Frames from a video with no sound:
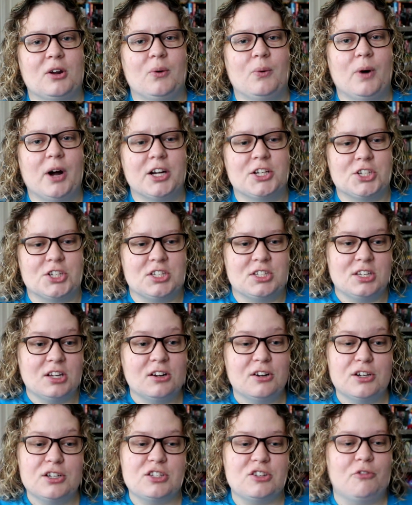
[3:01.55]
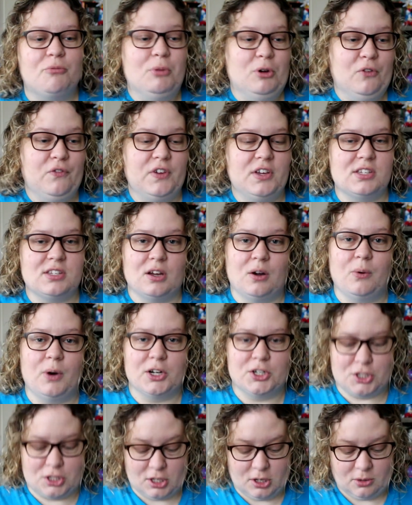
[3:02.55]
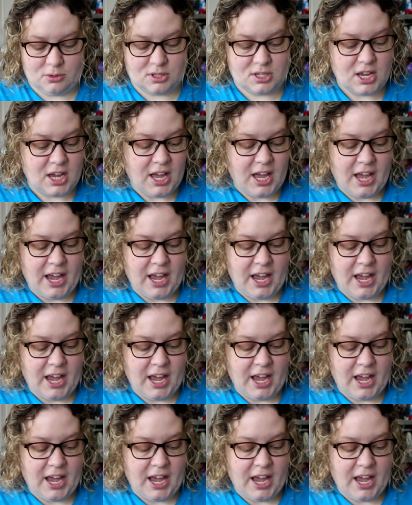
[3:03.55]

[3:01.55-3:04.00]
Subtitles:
watch a series of movies, I'll watch those.